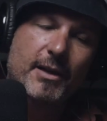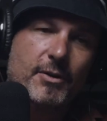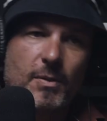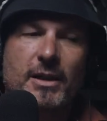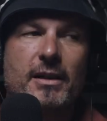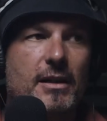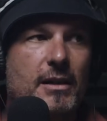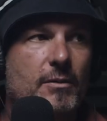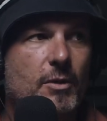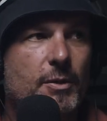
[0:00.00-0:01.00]
he was one of
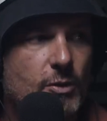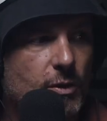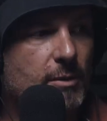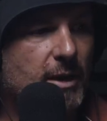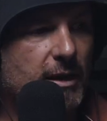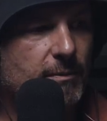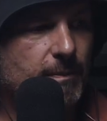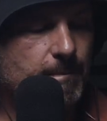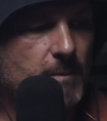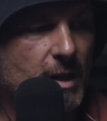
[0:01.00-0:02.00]
we were talking about
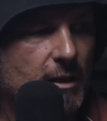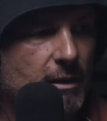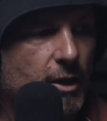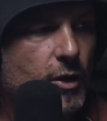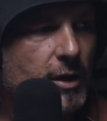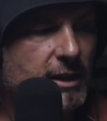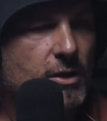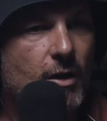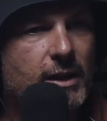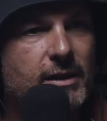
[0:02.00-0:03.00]
him early
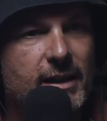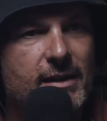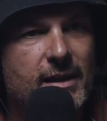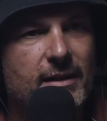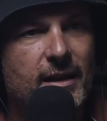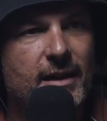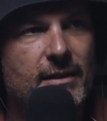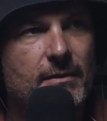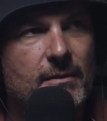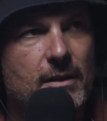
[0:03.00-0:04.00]
90s,
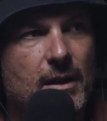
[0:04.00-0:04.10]
and